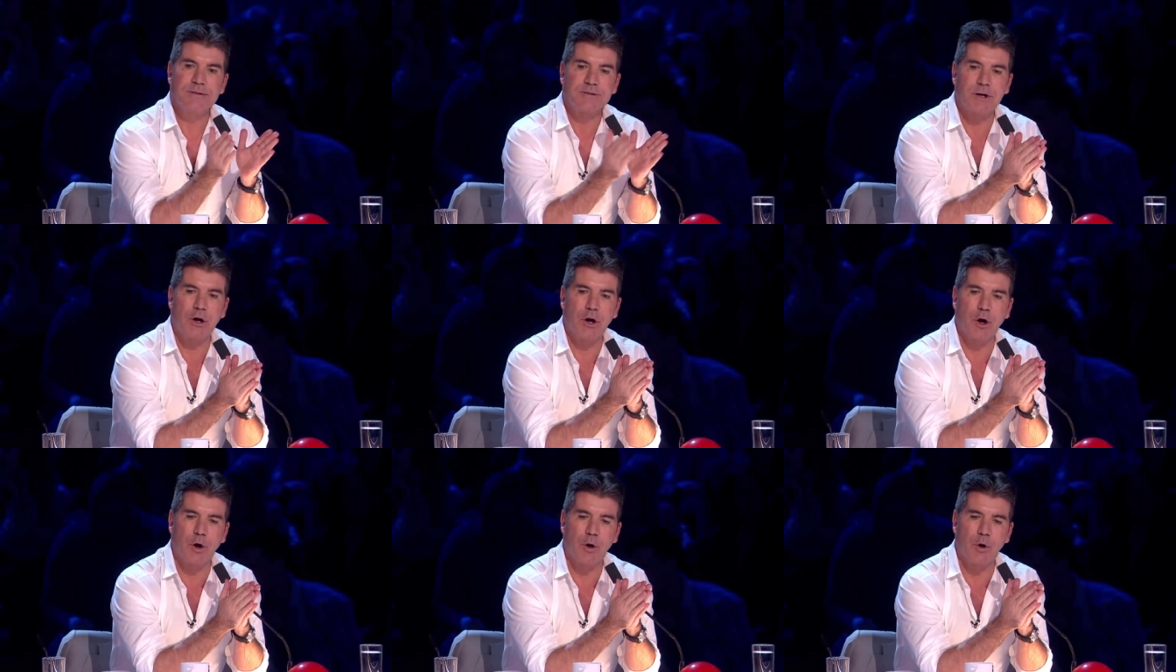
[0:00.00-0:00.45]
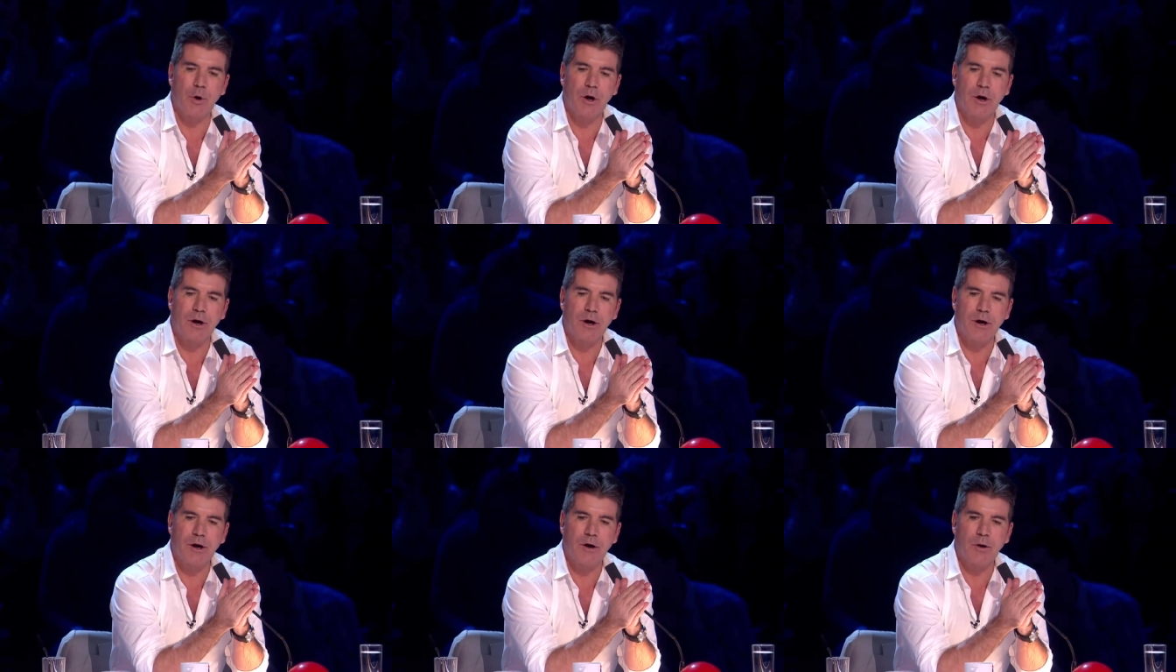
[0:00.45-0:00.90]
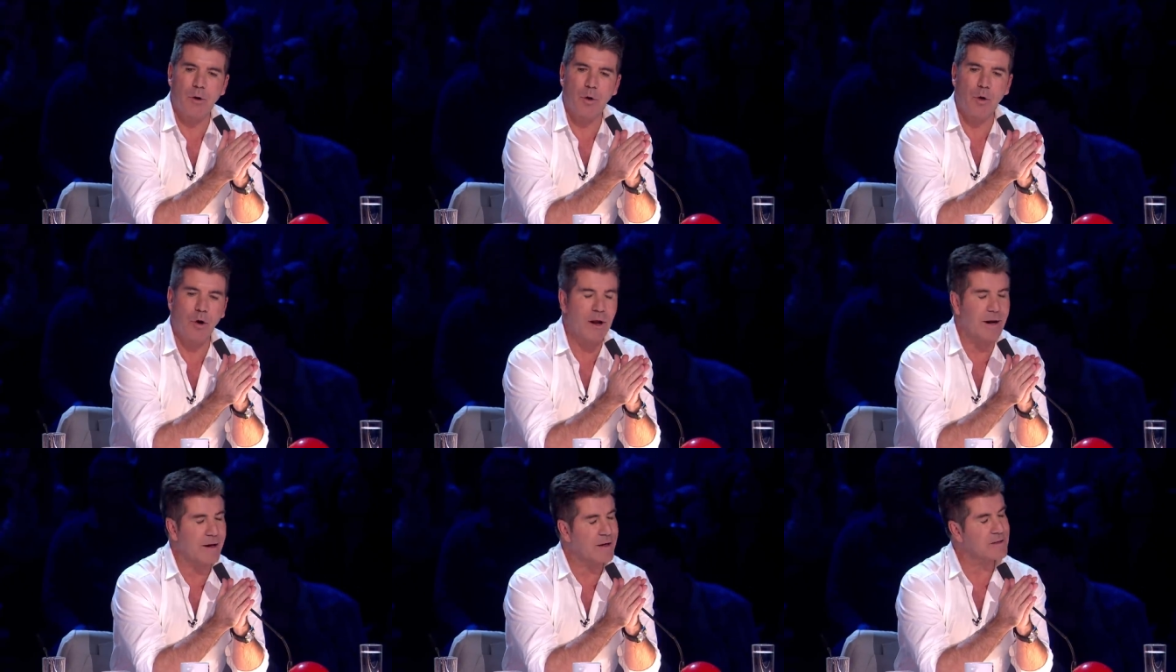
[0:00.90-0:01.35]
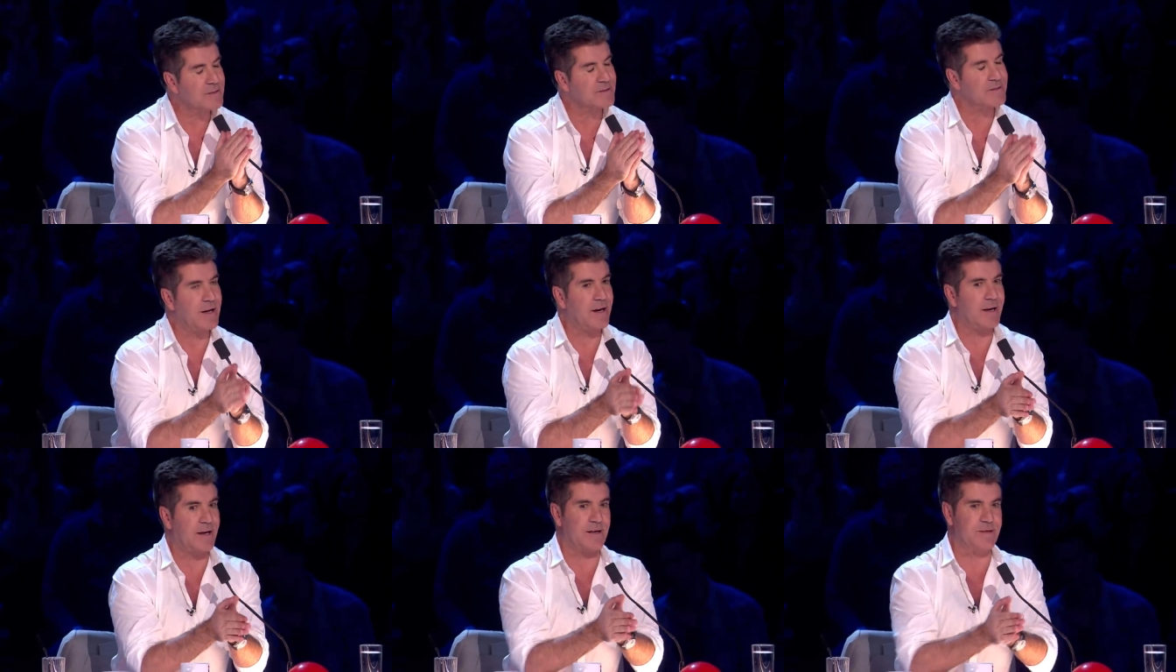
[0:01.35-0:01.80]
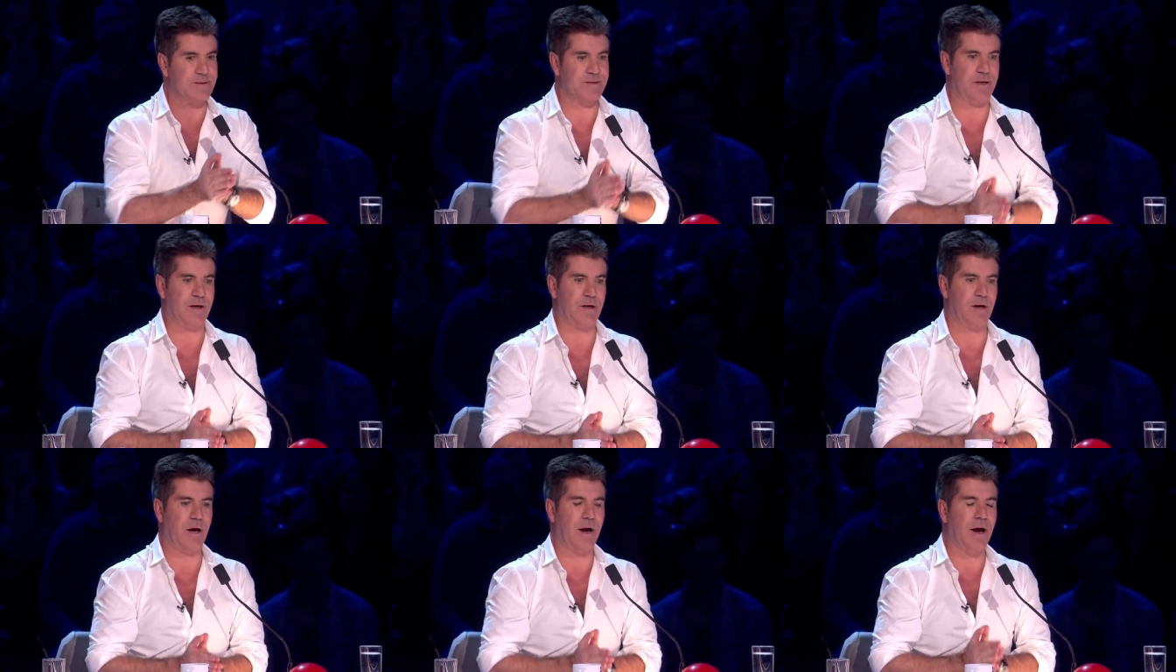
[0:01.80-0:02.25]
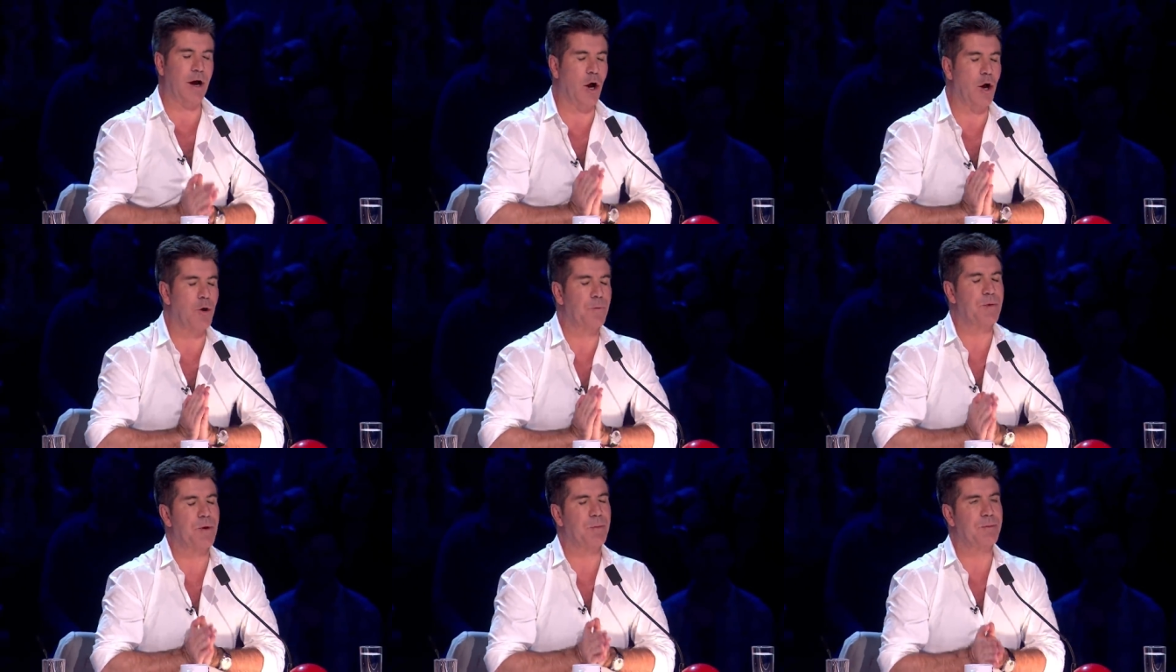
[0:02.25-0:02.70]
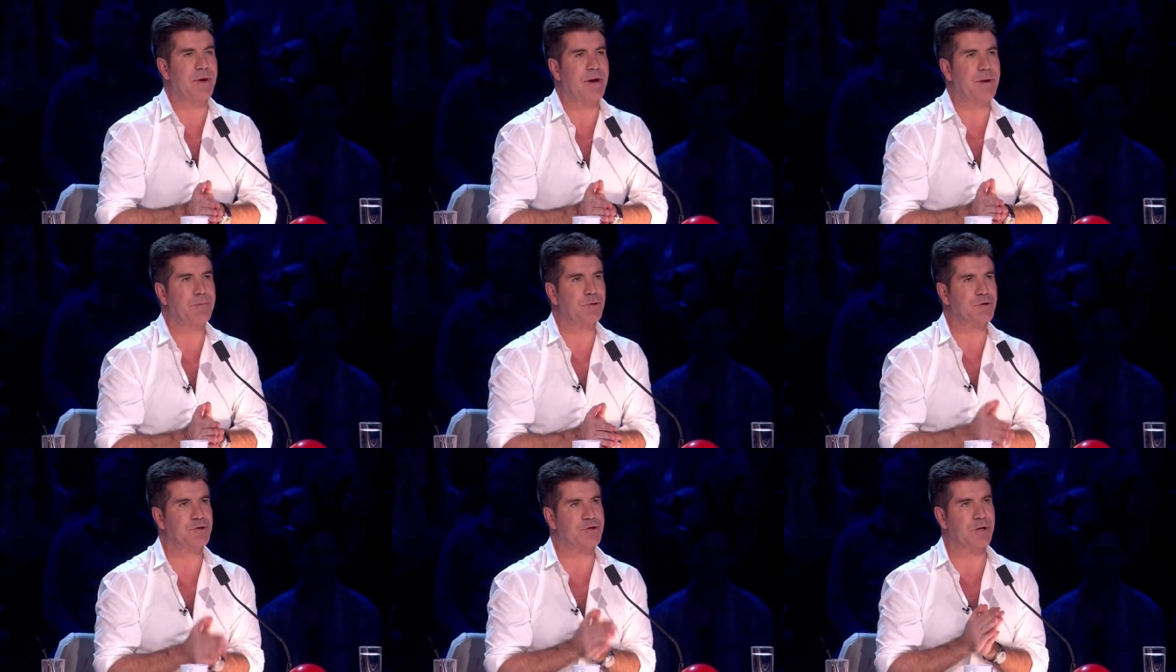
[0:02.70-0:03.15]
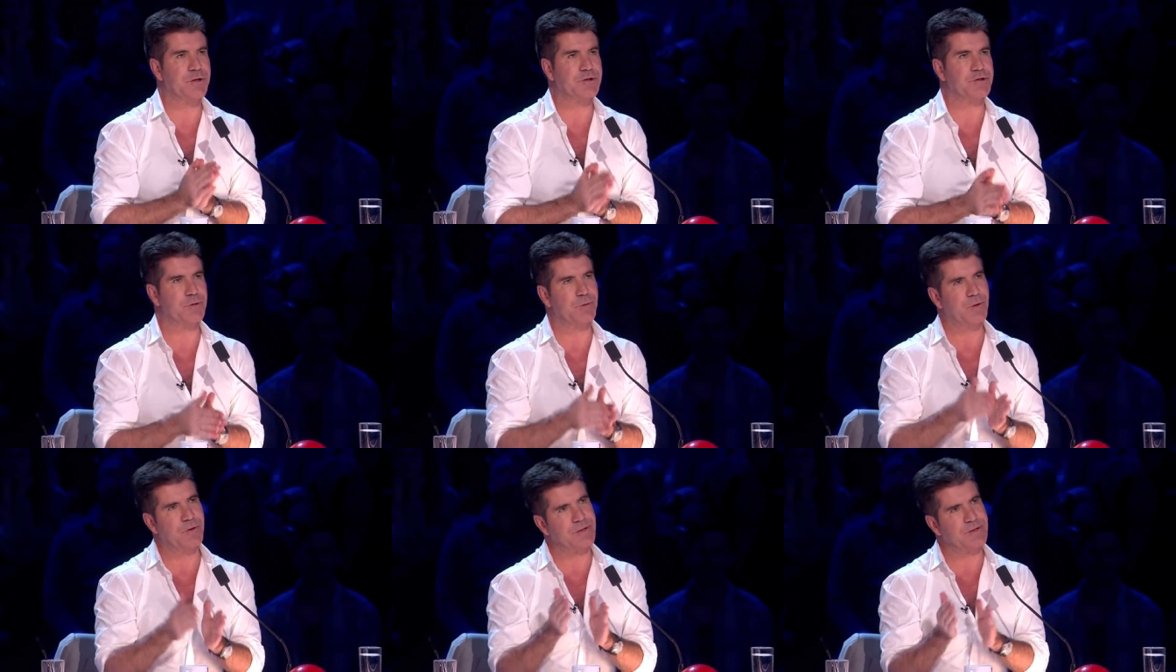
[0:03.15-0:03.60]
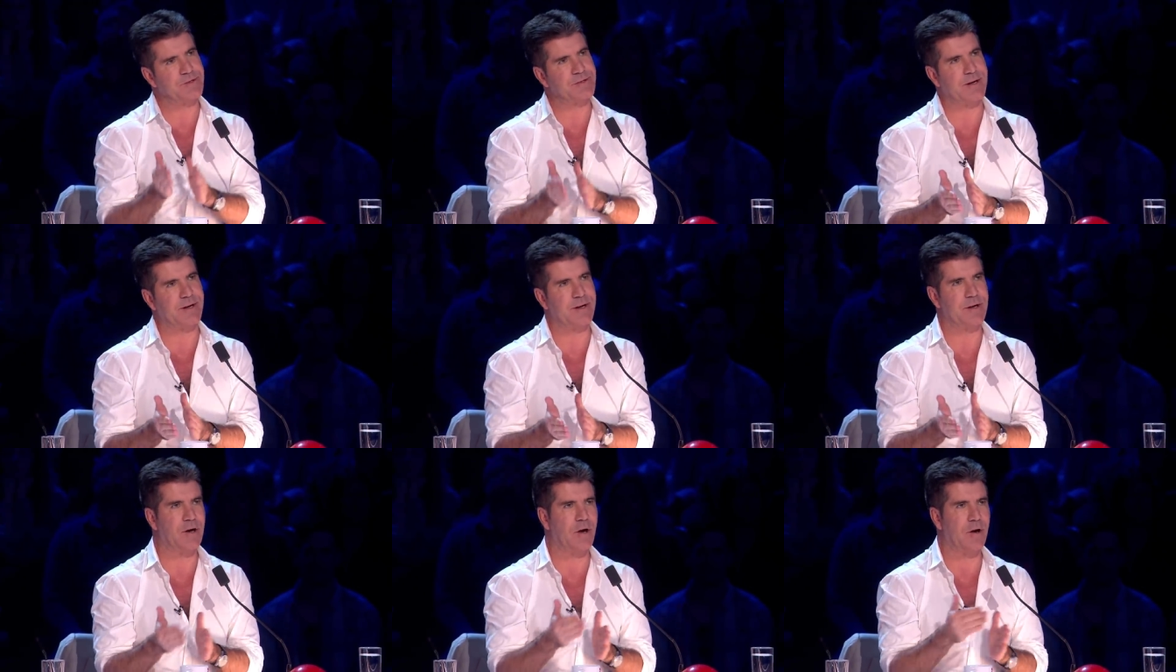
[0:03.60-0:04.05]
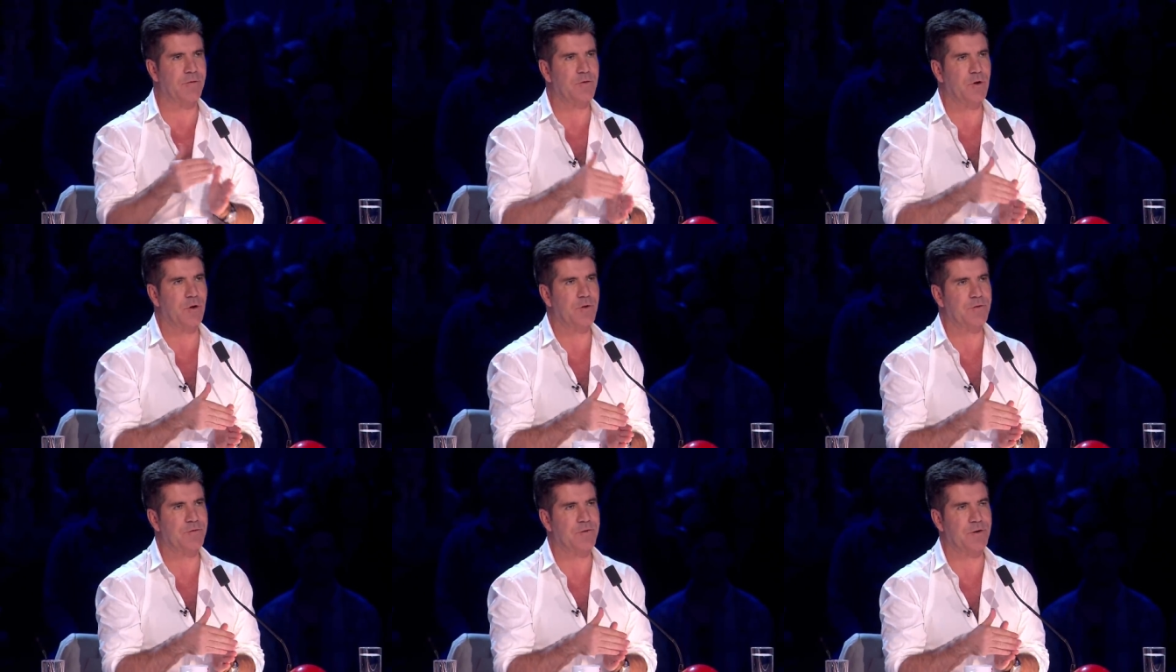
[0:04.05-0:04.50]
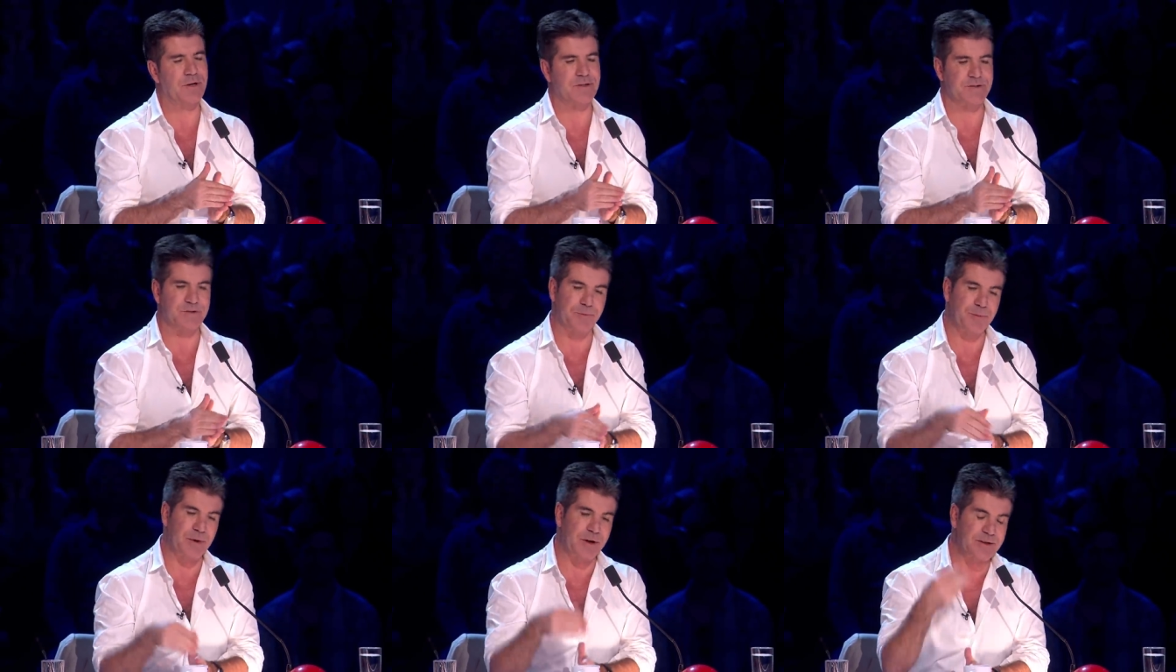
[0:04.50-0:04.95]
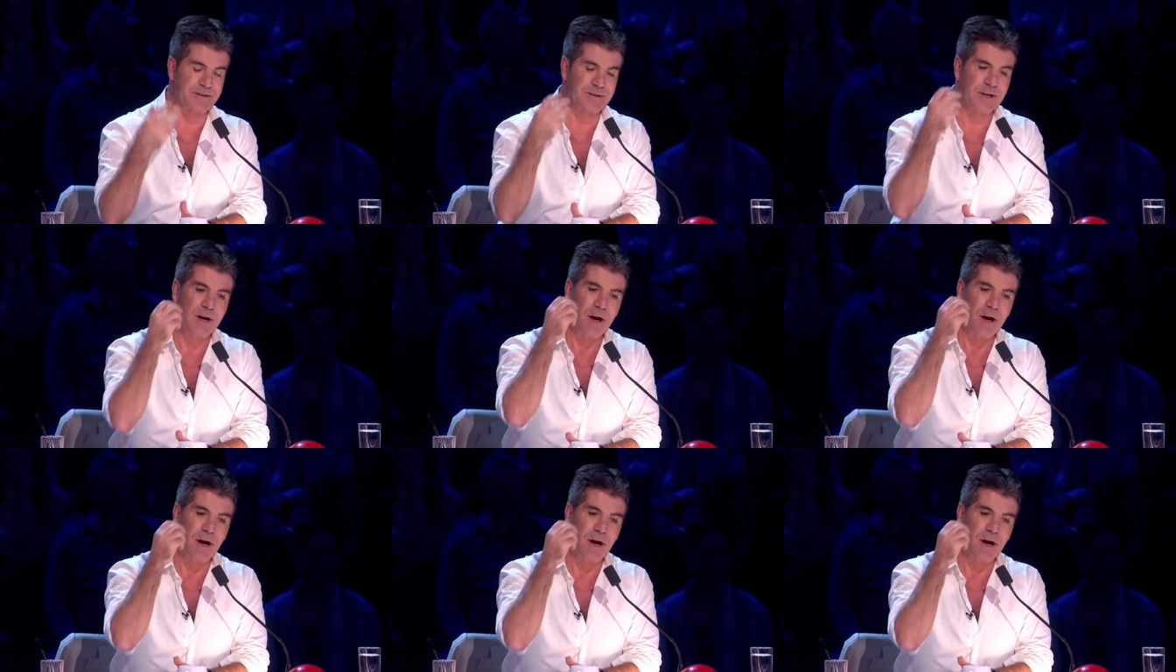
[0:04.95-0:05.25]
so all I can say is I hope that people judge you on the second half, not the first half, because